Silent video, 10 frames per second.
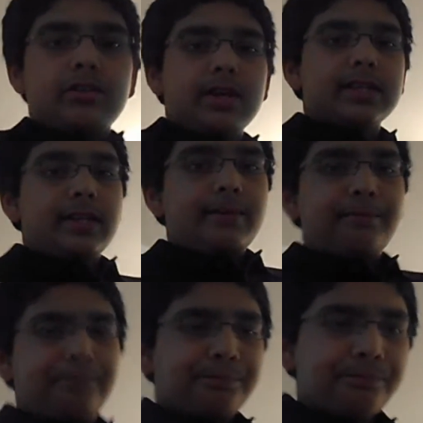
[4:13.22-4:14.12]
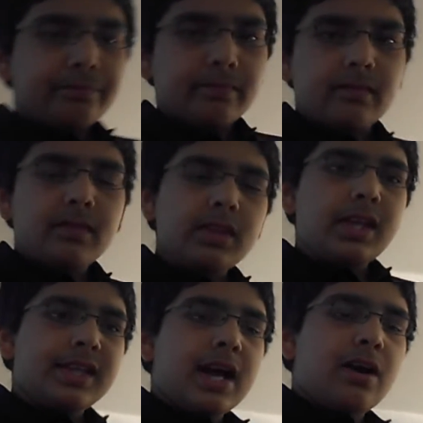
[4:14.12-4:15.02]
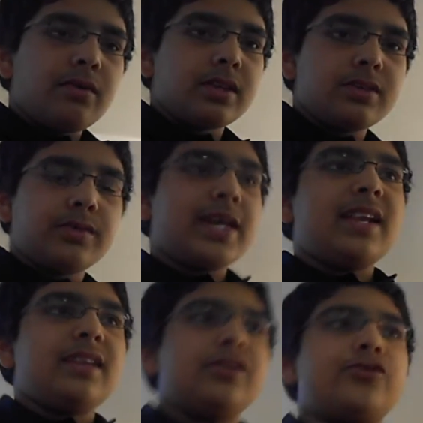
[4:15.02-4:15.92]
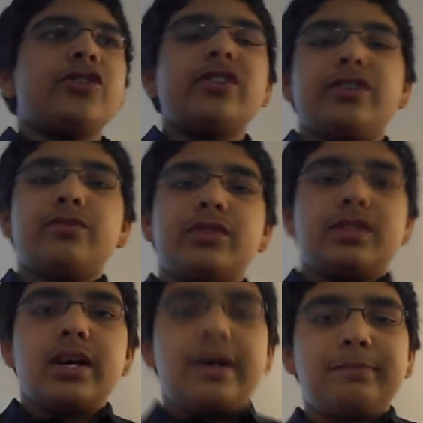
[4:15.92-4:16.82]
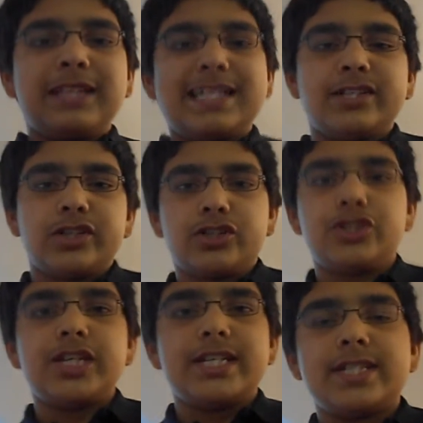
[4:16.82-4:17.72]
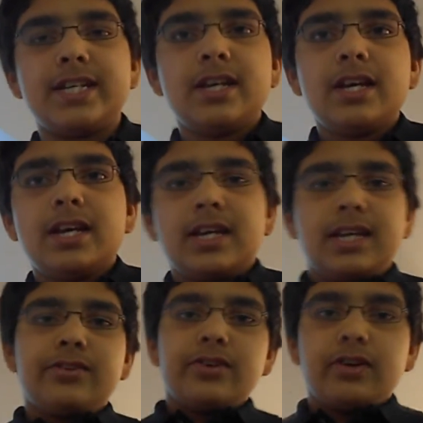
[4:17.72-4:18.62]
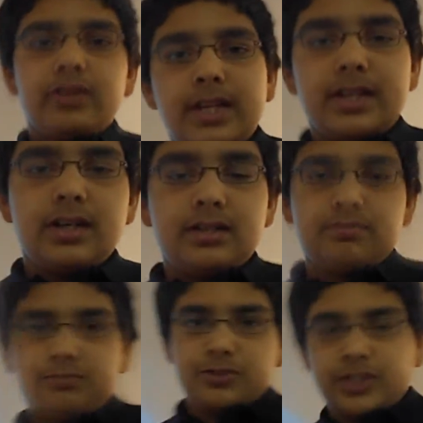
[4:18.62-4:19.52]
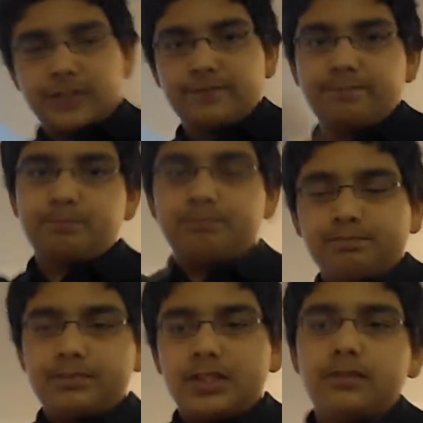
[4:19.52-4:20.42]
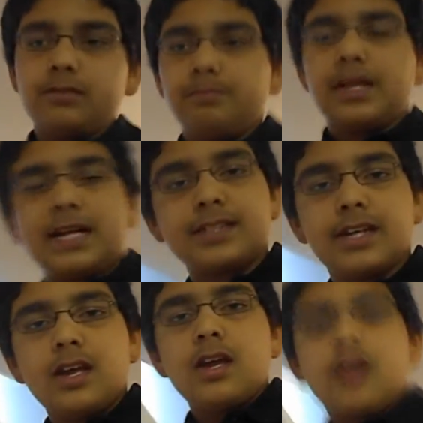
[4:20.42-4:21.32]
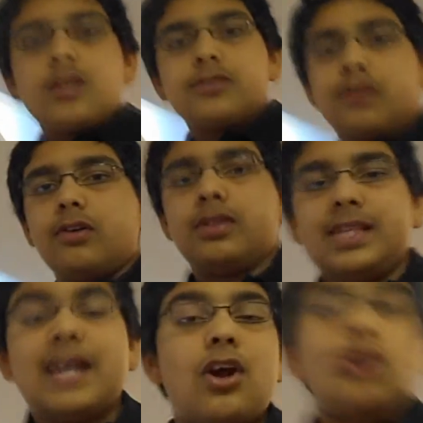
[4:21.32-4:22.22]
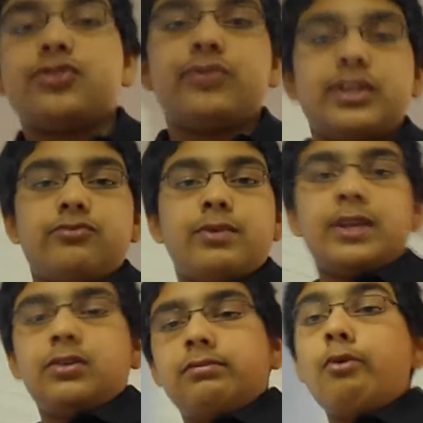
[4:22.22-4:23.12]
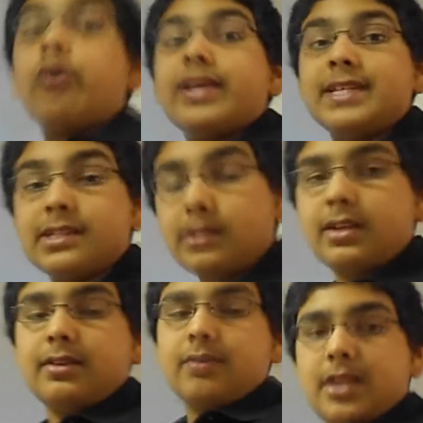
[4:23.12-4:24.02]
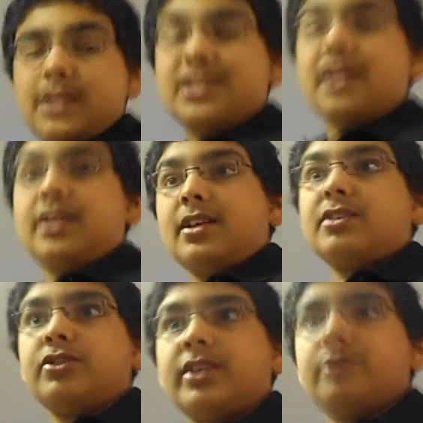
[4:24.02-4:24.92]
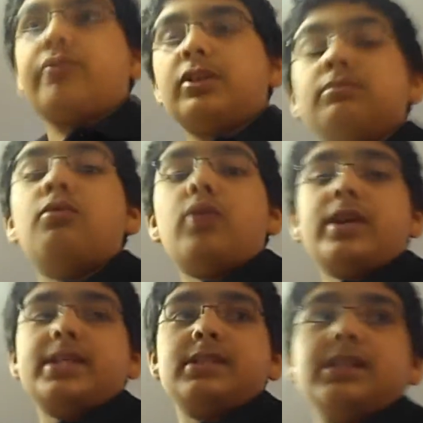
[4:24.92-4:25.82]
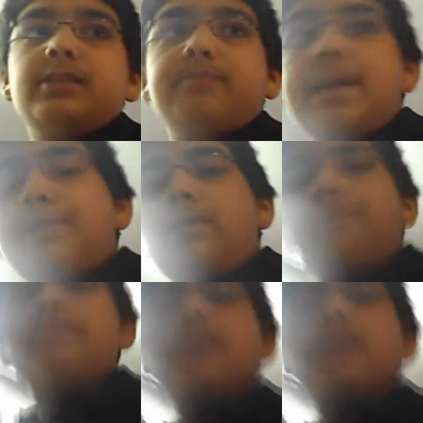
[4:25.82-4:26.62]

correctly. Now, you shouldn't use a plastic sheet either, like a sheet of, plastic. So that also gets wrinkled more easily. It actually gets wrinkled more easily than paper.